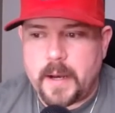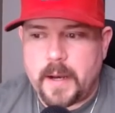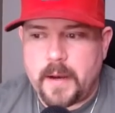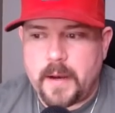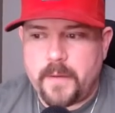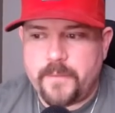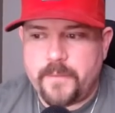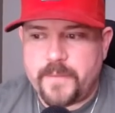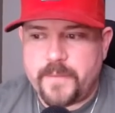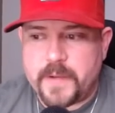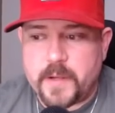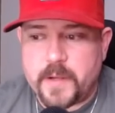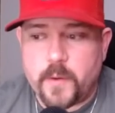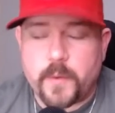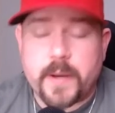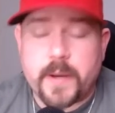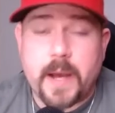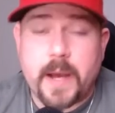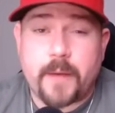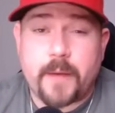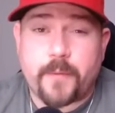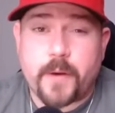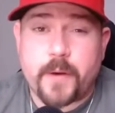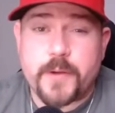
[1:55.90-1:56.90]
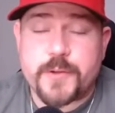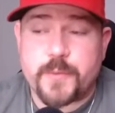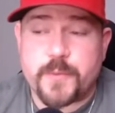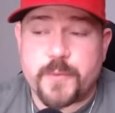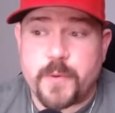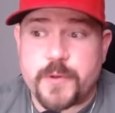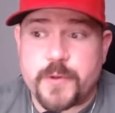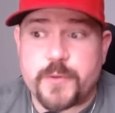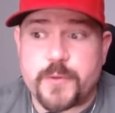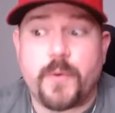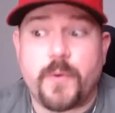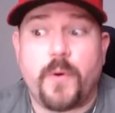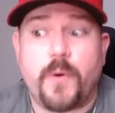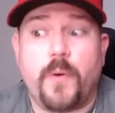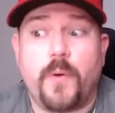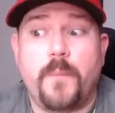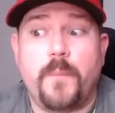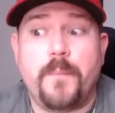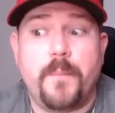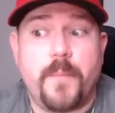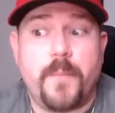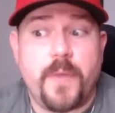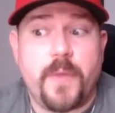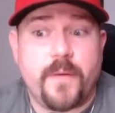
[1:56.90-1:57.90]
video coverage,
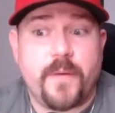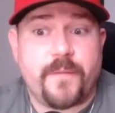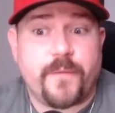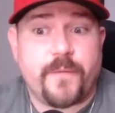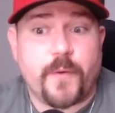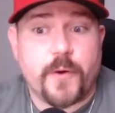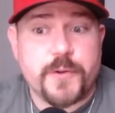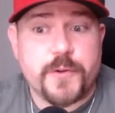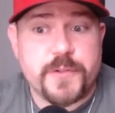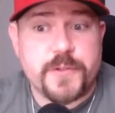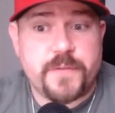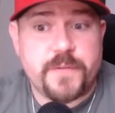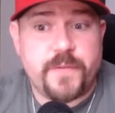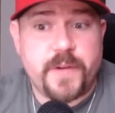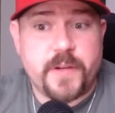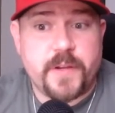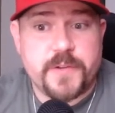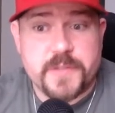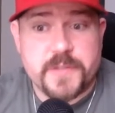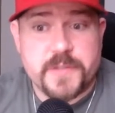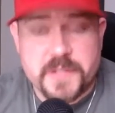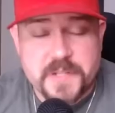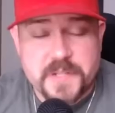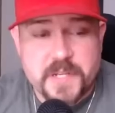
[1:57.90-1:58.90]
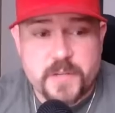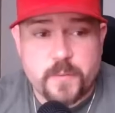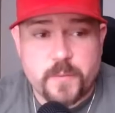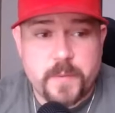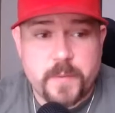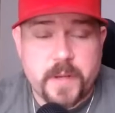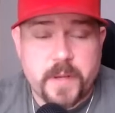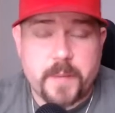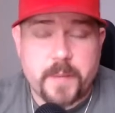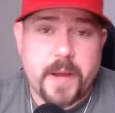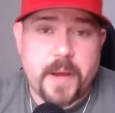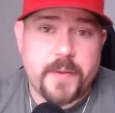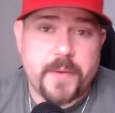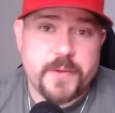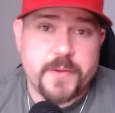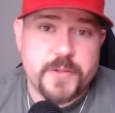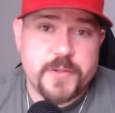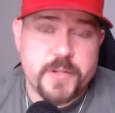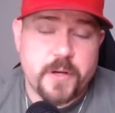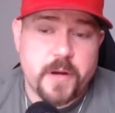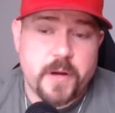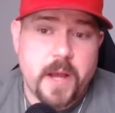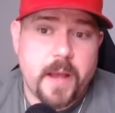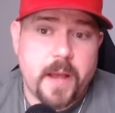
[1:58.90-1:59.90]
the first videos of the season will be coming out
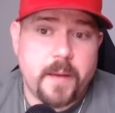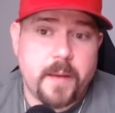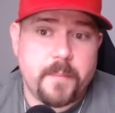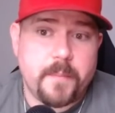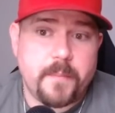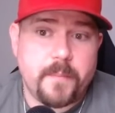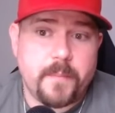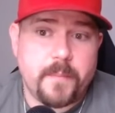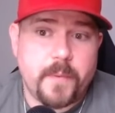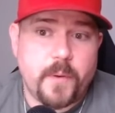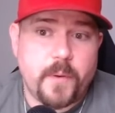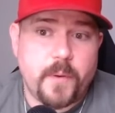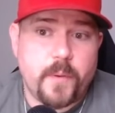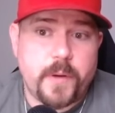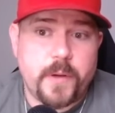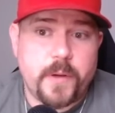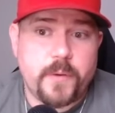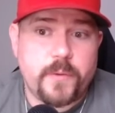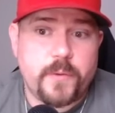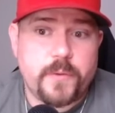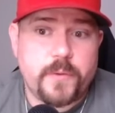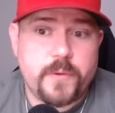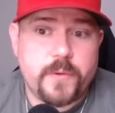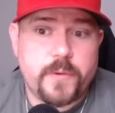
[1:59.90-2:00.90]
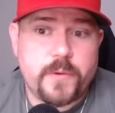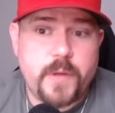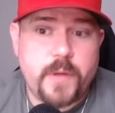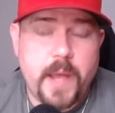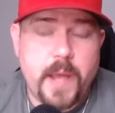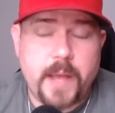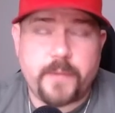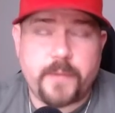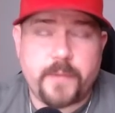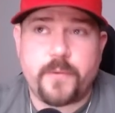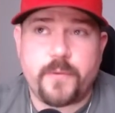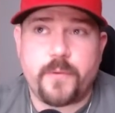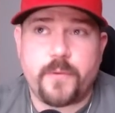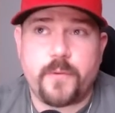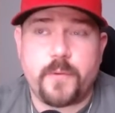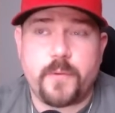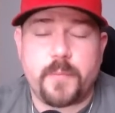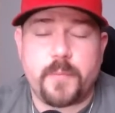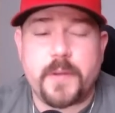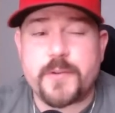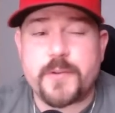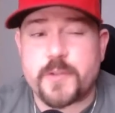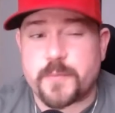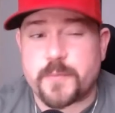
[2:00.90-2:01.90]
this year. I am going to head to the
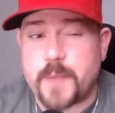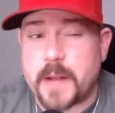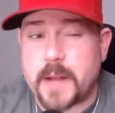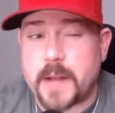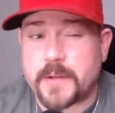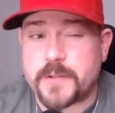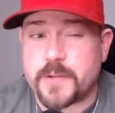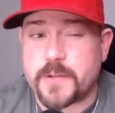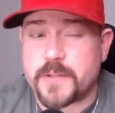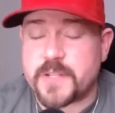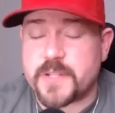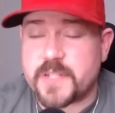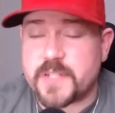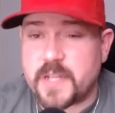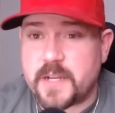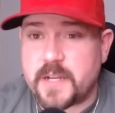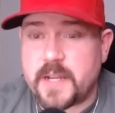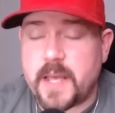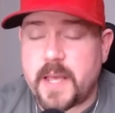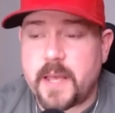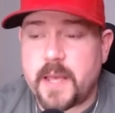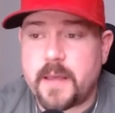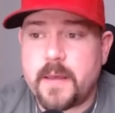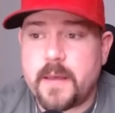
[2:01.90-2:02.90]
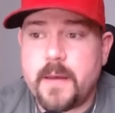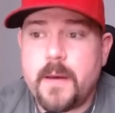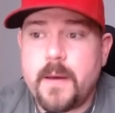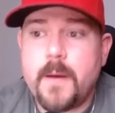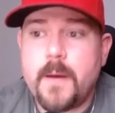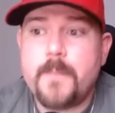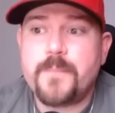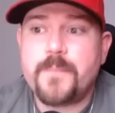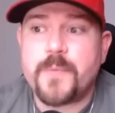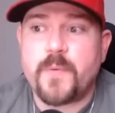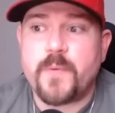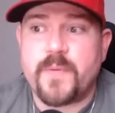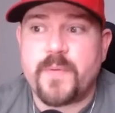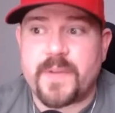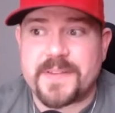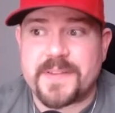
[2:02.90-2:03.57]
Blazers practice on Sunday. We've got